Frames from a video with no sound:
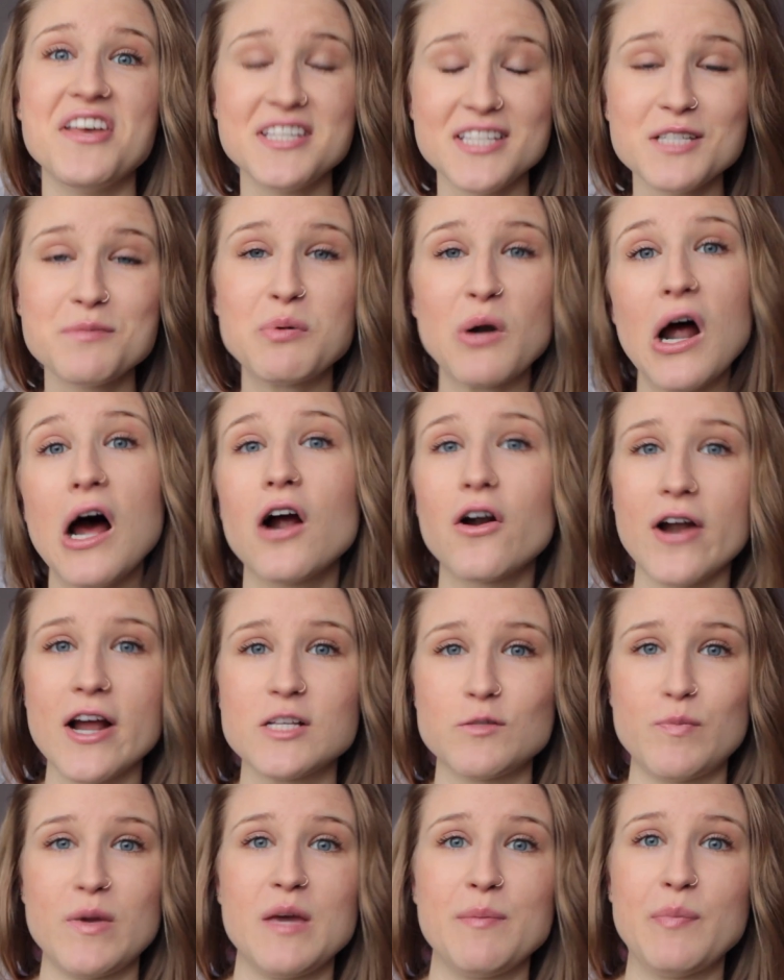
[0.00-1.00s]
This is
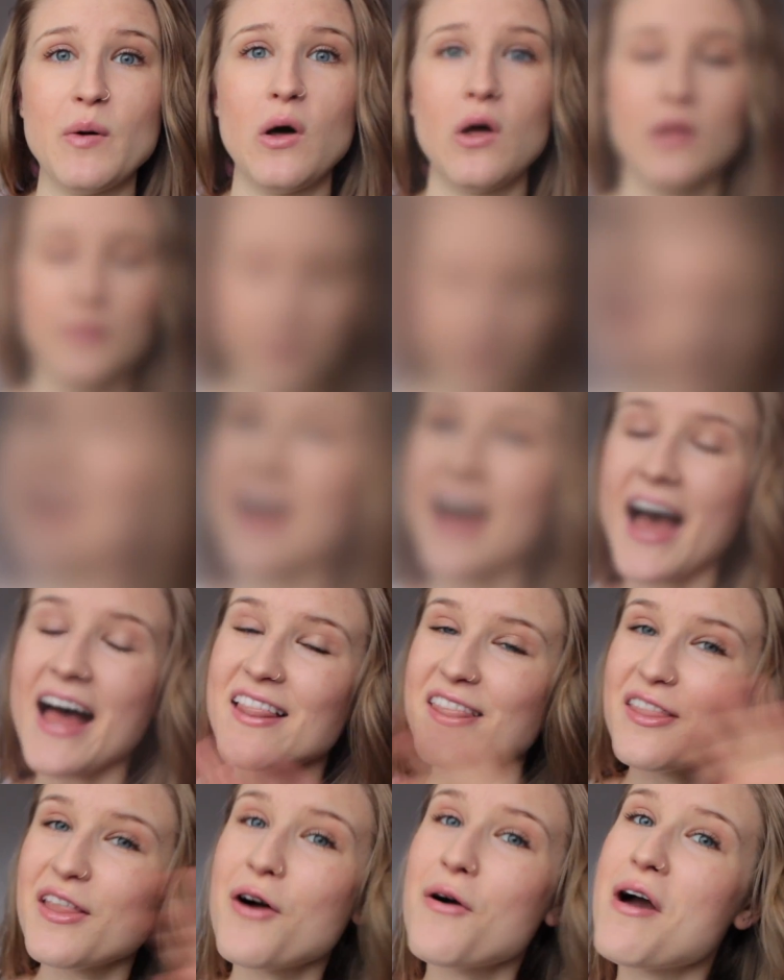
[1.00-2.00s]
progress, people.
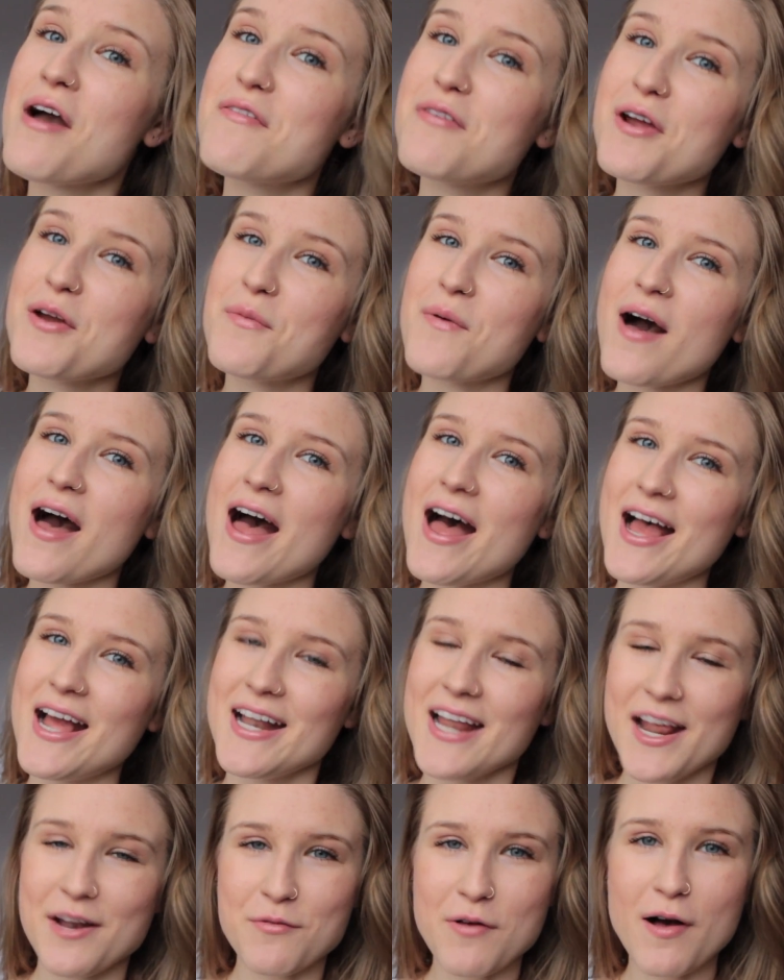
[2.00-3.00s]
Hello
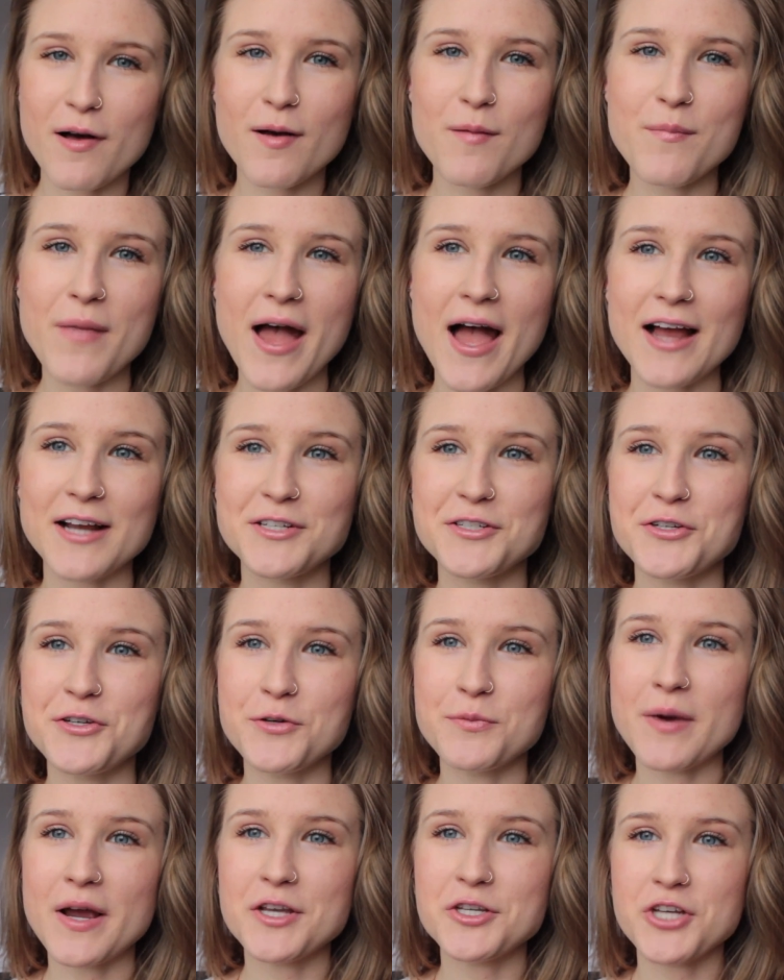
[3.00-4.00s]
everyone and welcome back
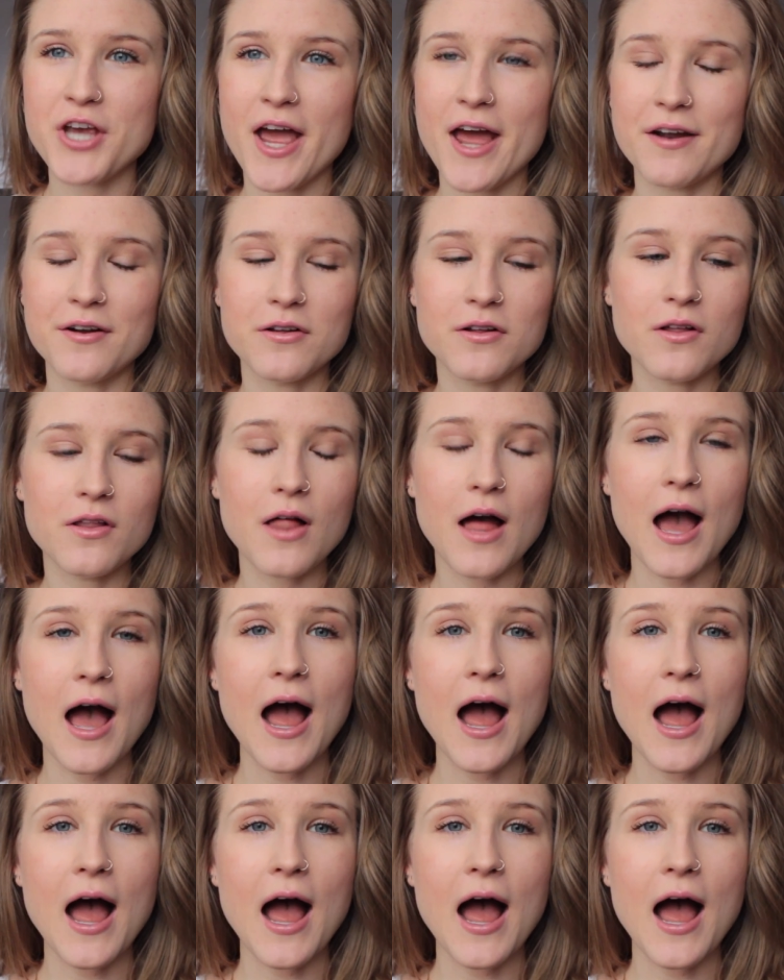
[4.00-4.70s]
to my channel.